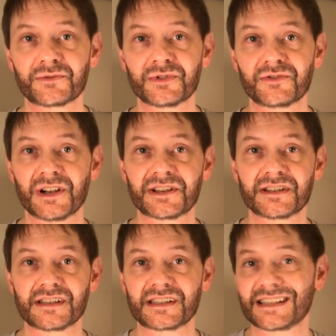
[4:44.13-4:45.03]
we're trying to
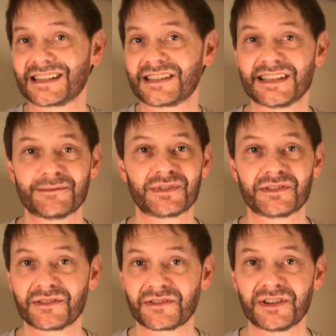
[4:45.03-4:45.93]
just accept
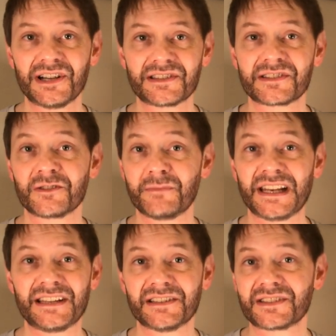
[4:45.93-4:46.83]
that they're thoughts, they're
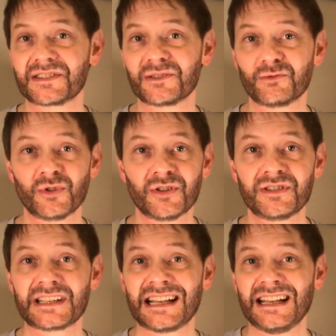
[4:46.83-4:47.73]
meaningless, they're words,